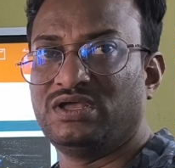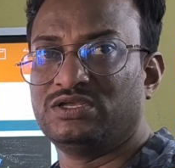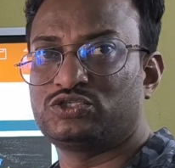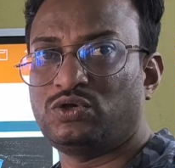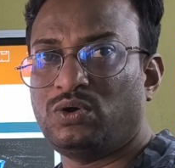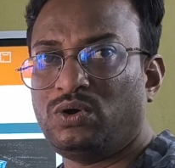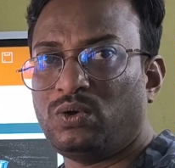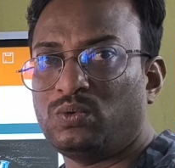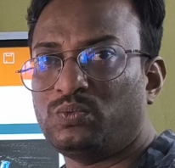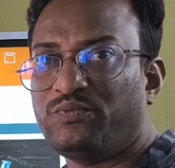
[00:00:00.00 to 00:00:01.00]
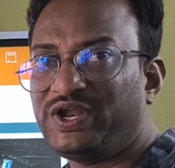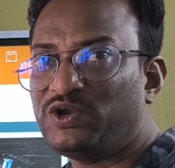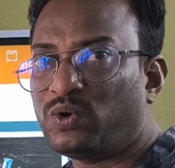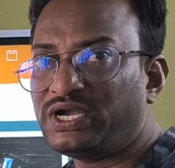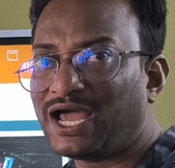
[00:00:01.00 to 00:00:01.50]
So we
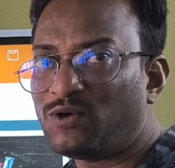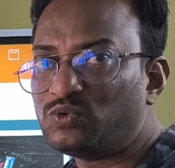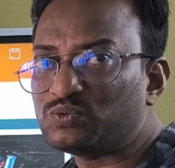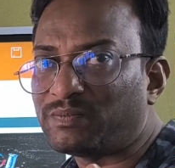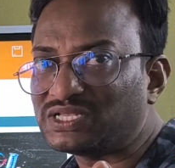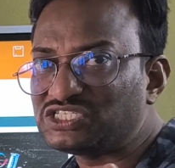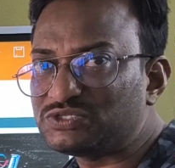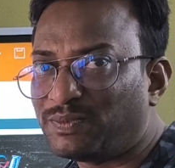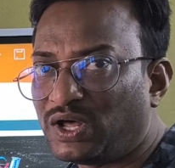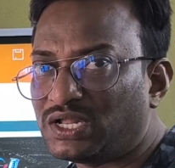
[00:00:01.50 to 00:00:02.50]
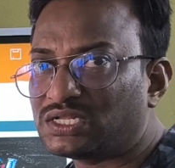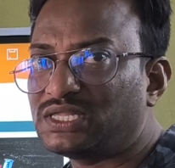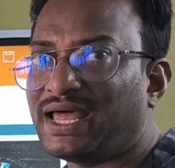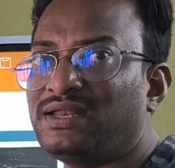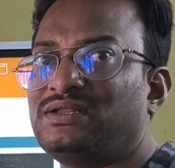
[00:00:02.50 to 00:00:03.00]
don't have much smaller
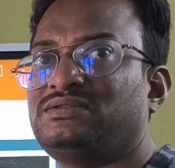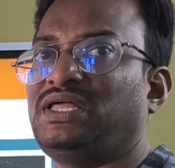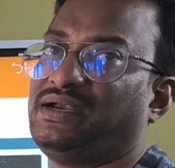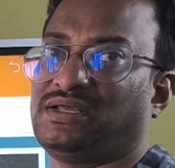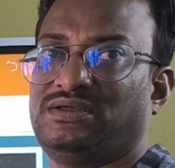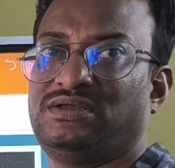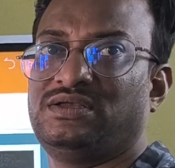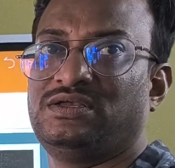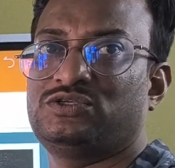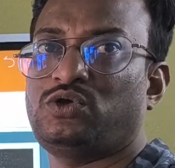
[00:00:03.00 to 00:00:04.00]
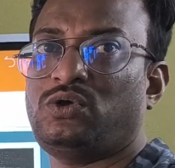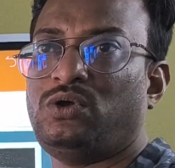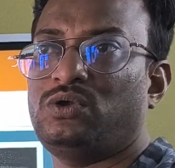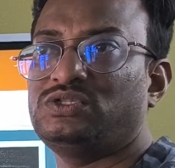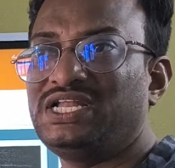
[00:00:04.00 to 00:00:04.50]
than that.
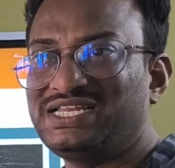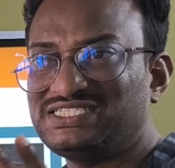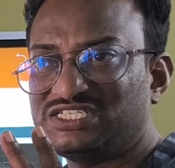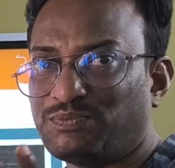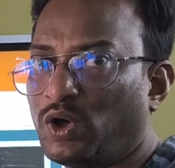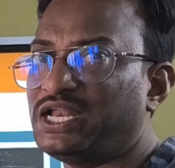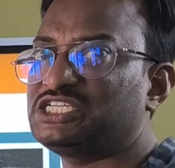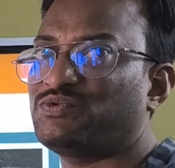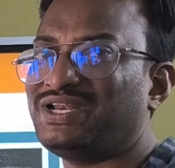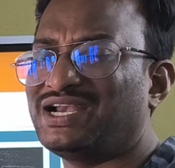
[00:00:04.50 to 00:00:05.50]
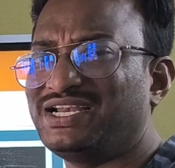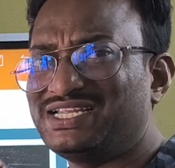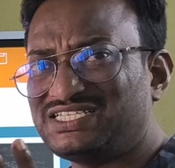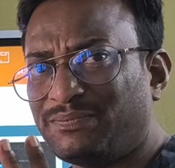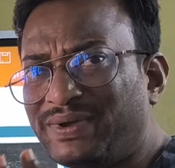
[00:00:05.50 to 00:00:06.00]
So it is the smallest one and it
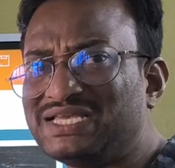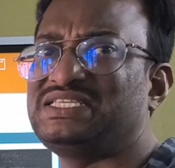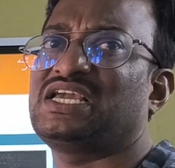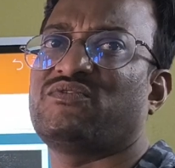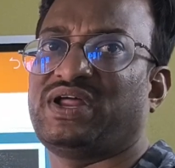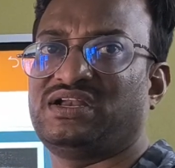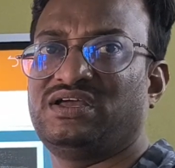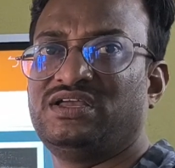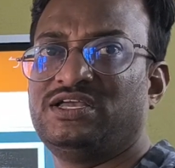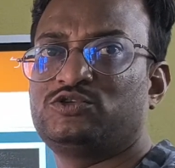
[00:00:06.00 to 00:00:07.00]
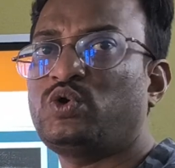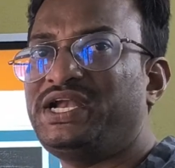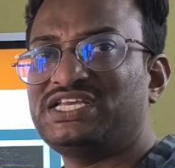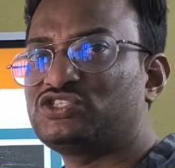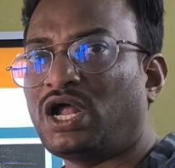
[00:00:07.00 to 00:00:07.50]
is the basic one. So
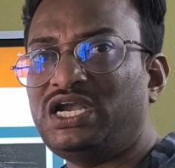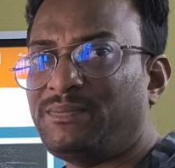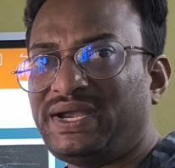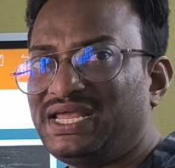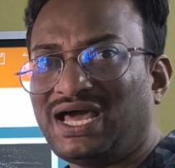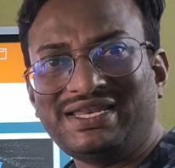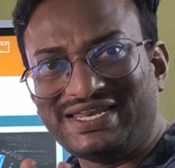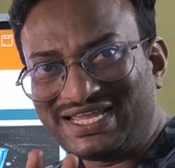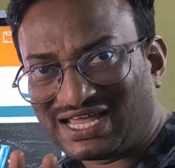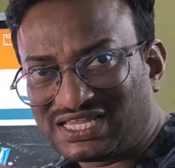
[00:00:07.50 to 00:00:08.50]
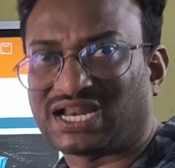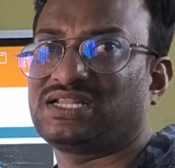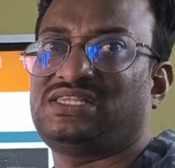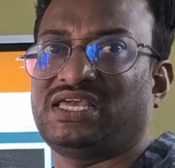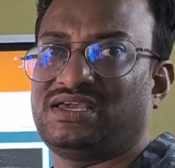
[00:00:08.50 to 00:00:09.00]
it is not depending on any
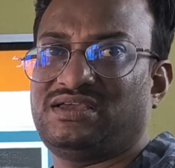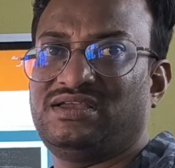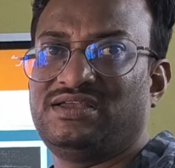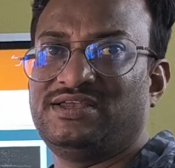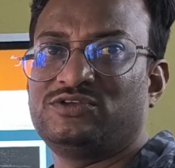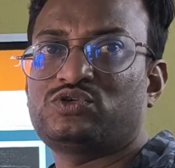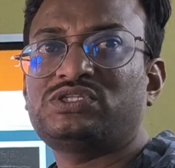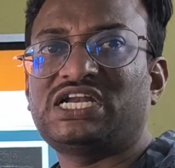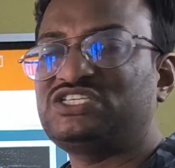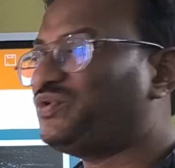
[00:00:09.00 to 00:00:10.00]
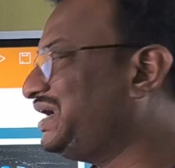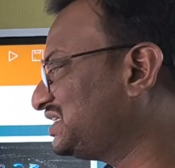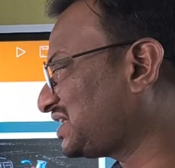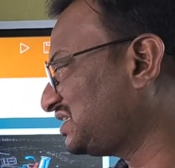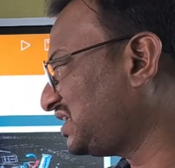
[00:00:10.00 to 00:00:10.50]
other thing. So that is why it
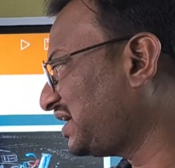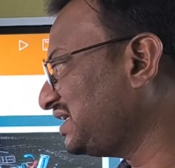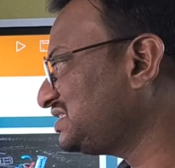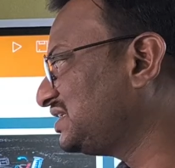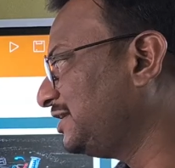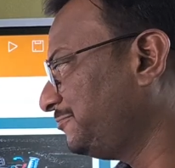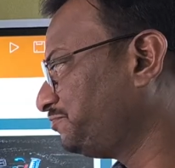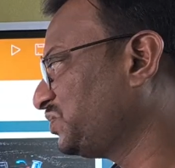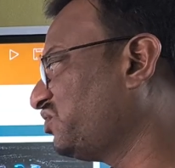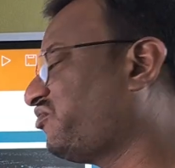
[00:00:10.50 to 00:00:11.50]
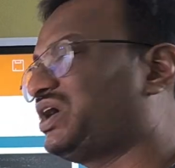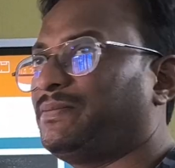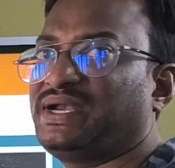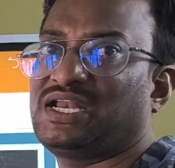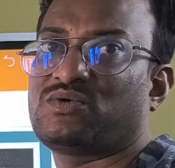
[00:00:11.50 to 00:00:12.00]
is considered as
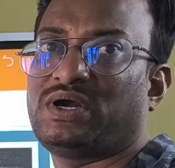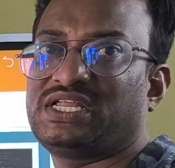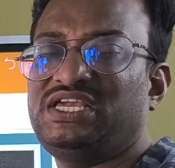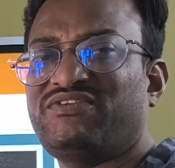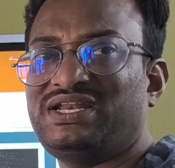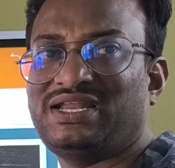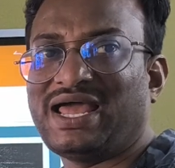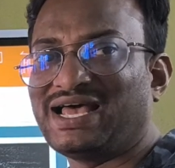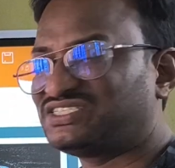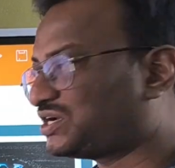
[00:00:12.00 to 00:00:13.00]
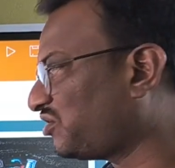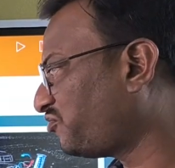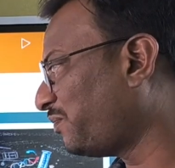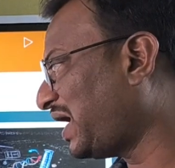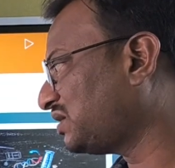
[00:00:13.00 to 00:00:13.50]
fundamental quantity, even as that
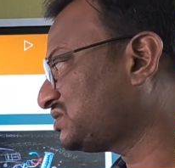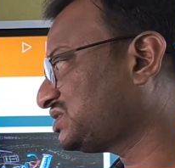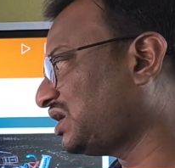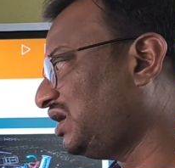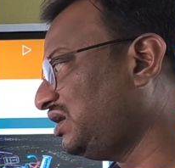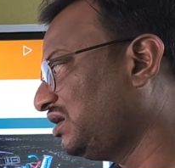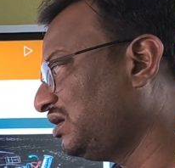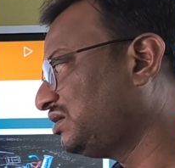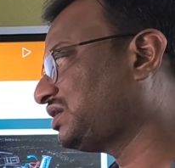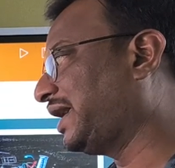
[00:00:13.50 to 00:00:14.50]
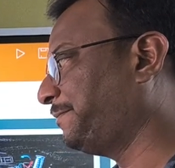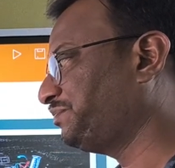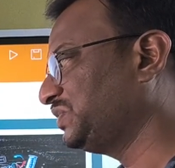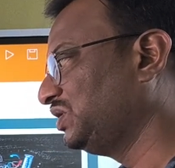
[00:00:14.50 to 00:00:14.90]
of mass and time.